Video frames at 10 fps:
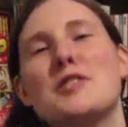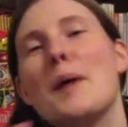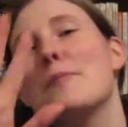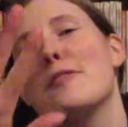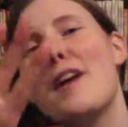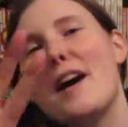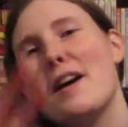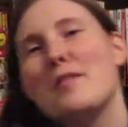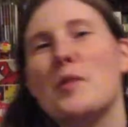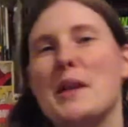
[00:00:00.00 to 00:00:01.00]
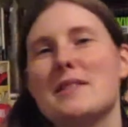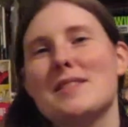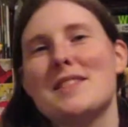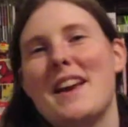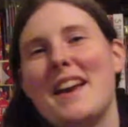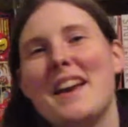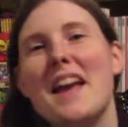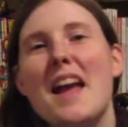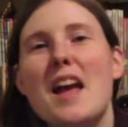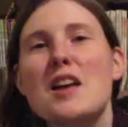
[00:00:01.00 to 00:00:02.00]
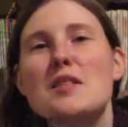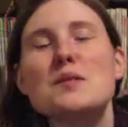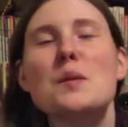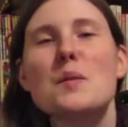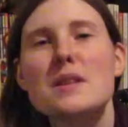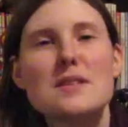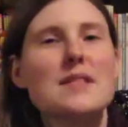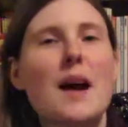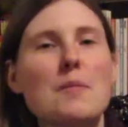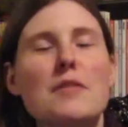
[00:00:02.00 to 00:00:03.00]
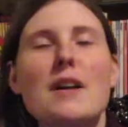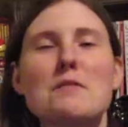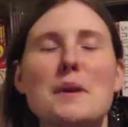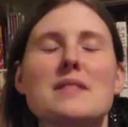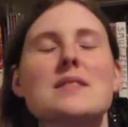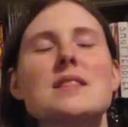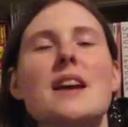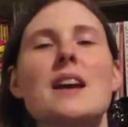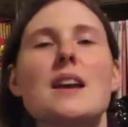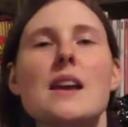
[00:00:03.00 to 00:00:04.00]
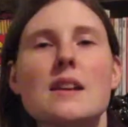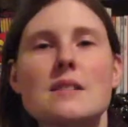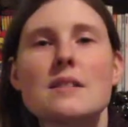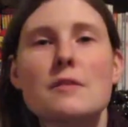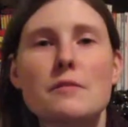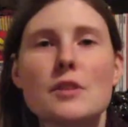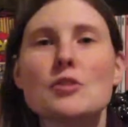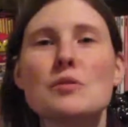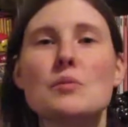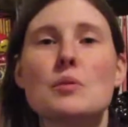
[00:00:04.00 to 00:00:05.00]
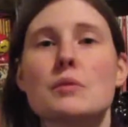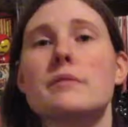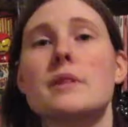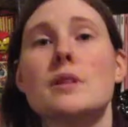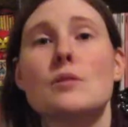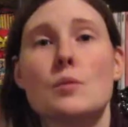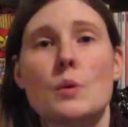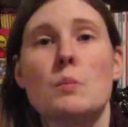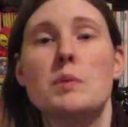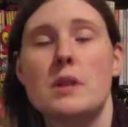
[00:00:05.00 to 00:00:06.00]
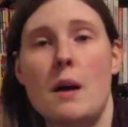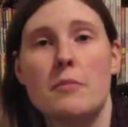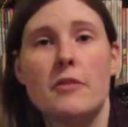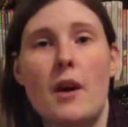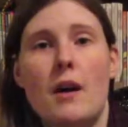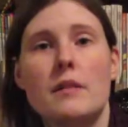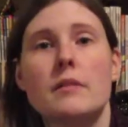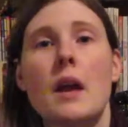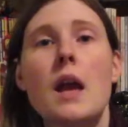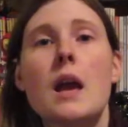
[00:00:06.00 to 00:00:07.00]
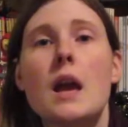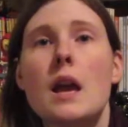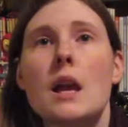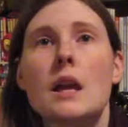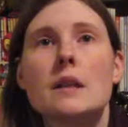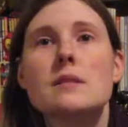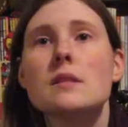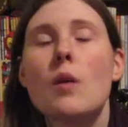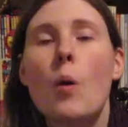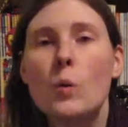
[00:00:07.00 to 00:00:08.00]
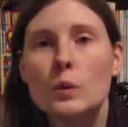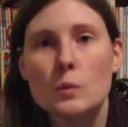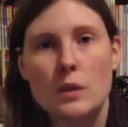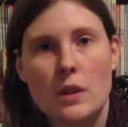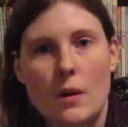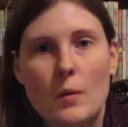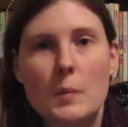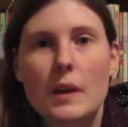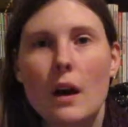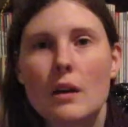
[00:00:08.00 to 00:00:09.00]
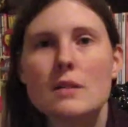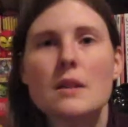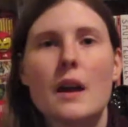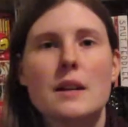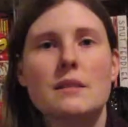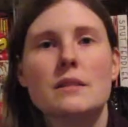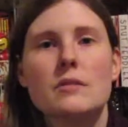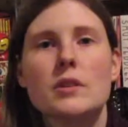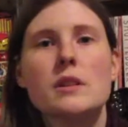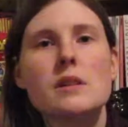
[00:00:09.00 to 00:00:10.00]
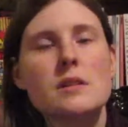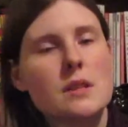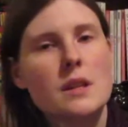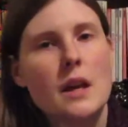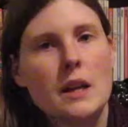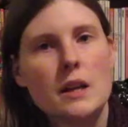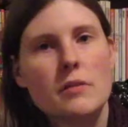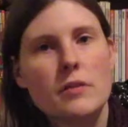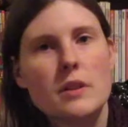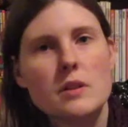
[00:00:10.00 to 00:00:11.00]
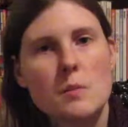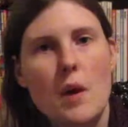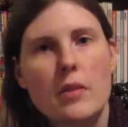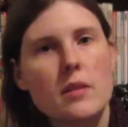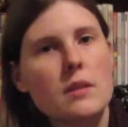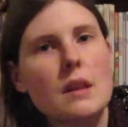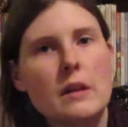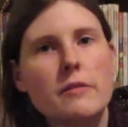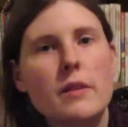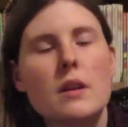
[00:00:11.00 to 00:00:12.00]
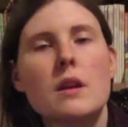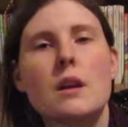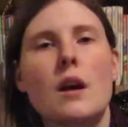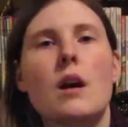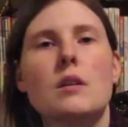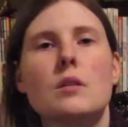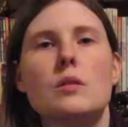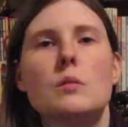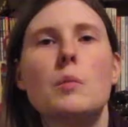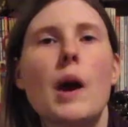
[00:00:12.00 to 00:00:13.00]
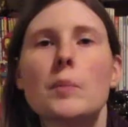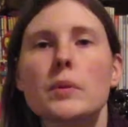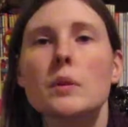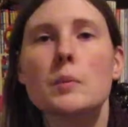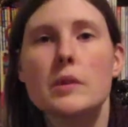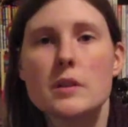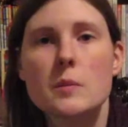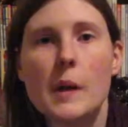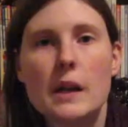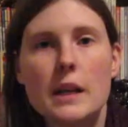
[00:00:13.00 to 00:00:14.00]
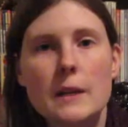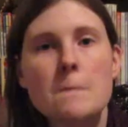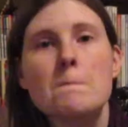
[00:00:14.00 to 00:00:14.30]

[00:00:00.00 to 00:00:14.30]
Top 5 Wednesday. So this Top 5 Wednesday is an official Goodreads Group Top 5. It's an old one though, because I didn't really see any for this month that I felt like I could properly participate in.